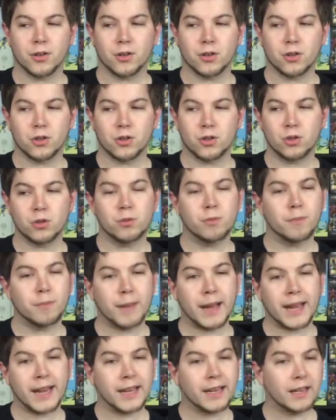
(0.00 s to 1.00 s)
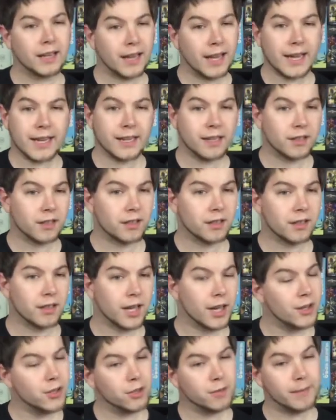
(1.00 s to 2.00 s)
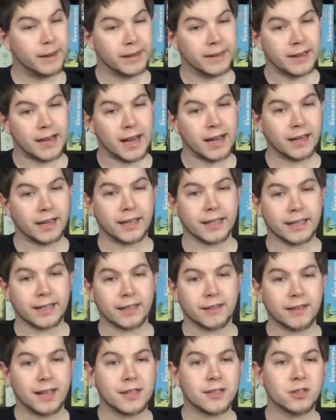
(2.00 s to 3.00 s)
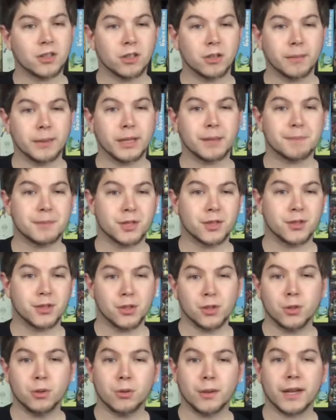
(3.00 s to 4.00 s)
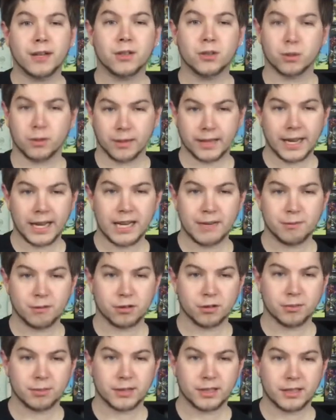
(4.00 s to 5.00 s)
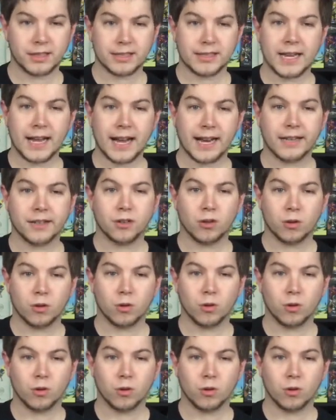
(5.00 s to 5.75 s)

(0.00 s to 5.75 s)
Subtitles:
you may like and you may not like, and that's going to be up to you and your game group to decide